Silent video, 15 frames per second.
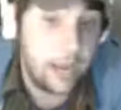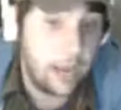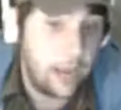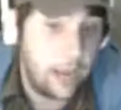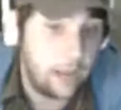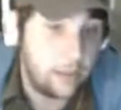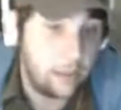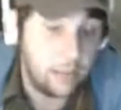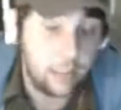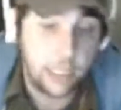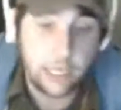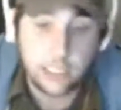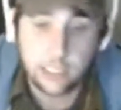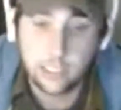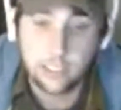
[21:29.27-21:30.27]
Yeah,
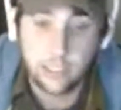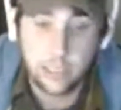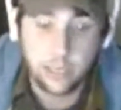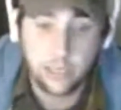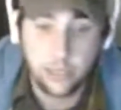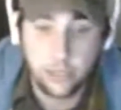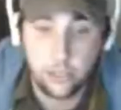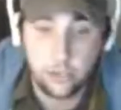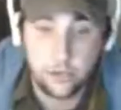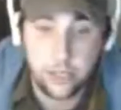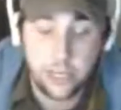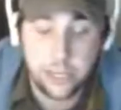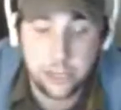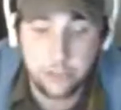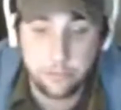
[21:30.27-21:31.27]
because that's like,
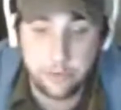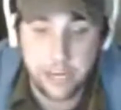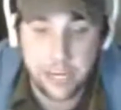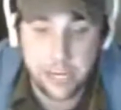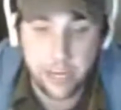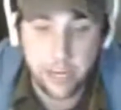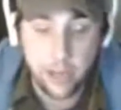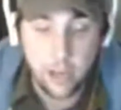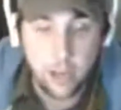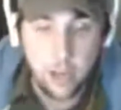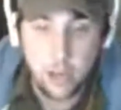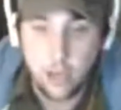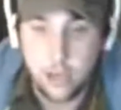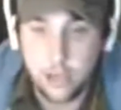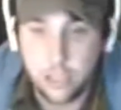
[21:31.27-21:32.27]
you look at E3,
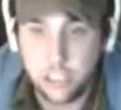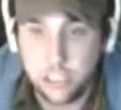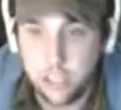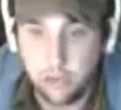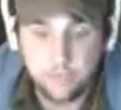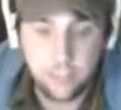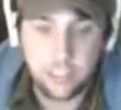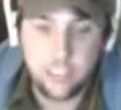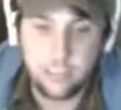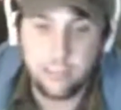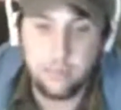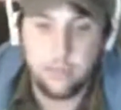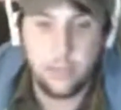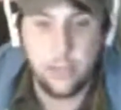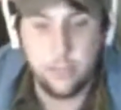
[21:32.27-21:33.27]
the stuff
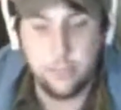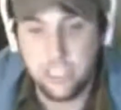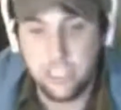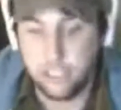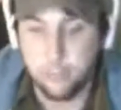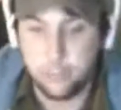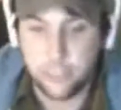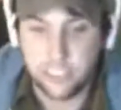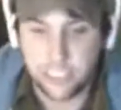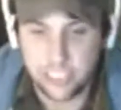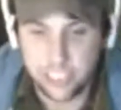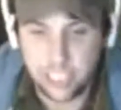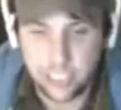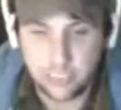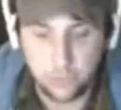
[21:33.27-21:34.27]
that's going to be super
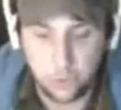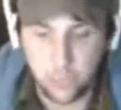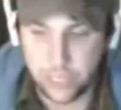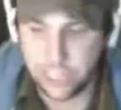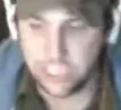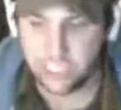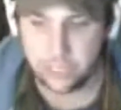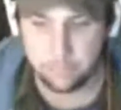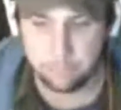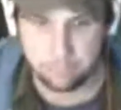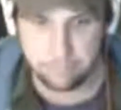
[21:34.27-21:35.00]
successful is